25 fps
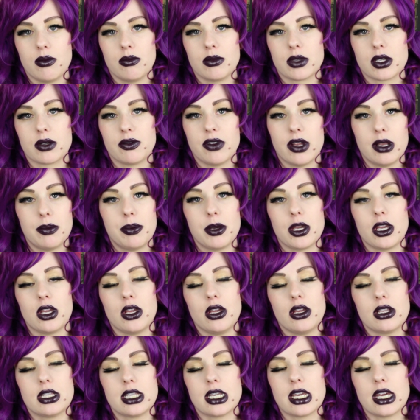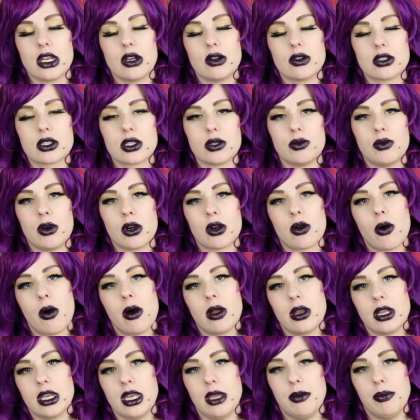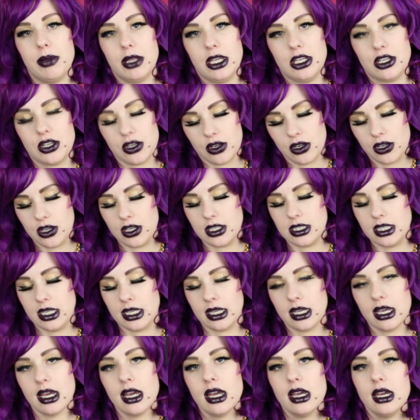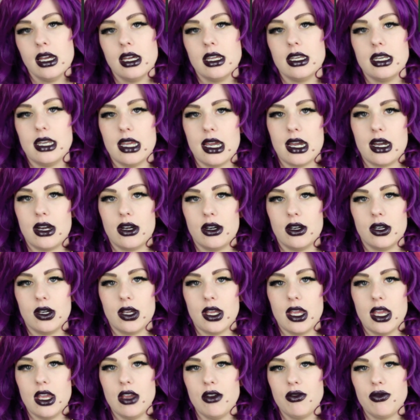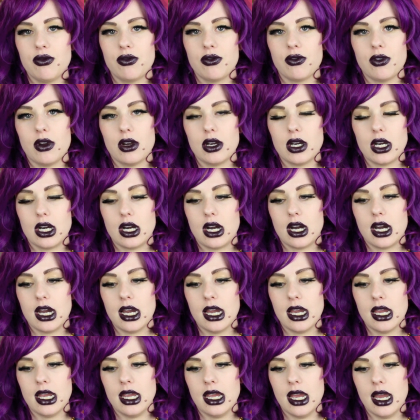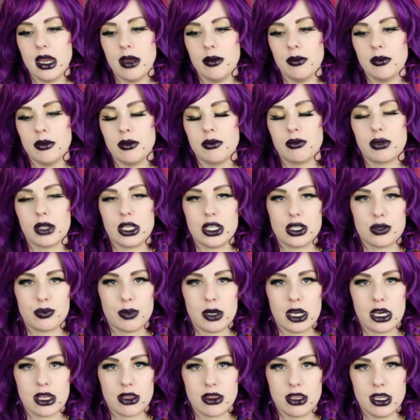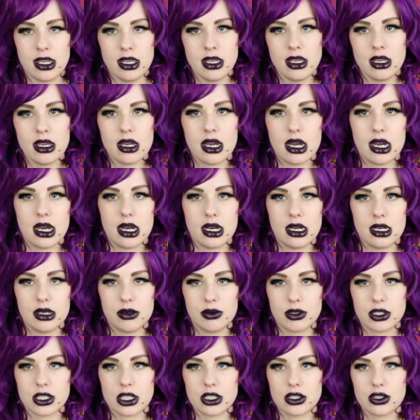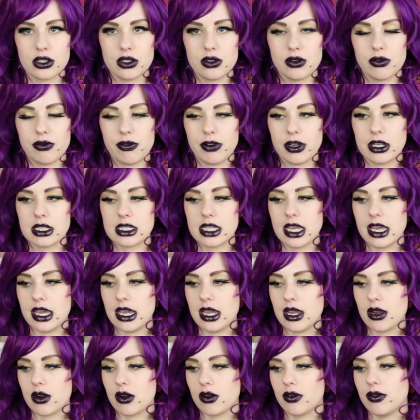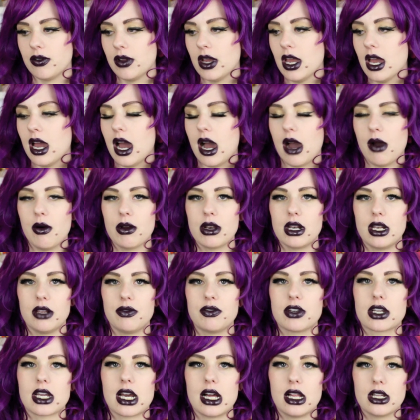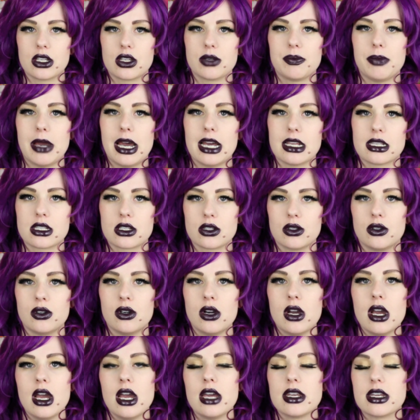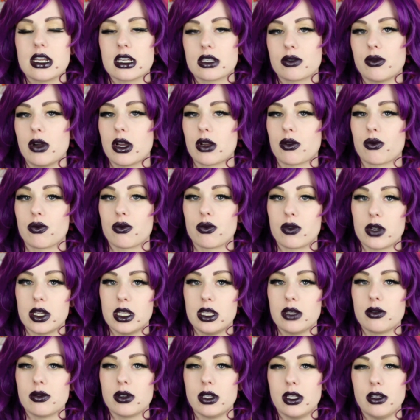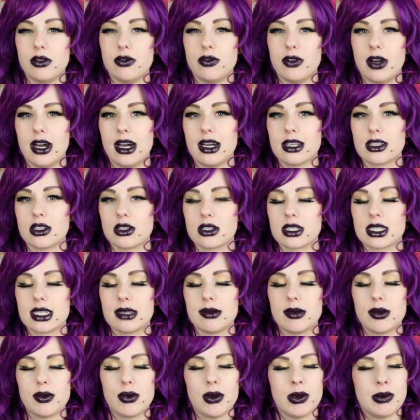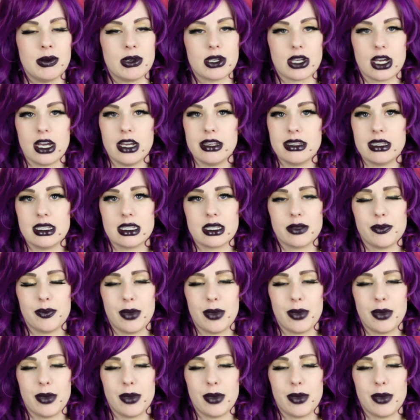developer you're using and also what quality bleach you're using. Now, if I am bleach bathing, which I do to friends' hair, or if I want to lift a colour to pastel, it does work really, really fast on semi-permanent dyes. It's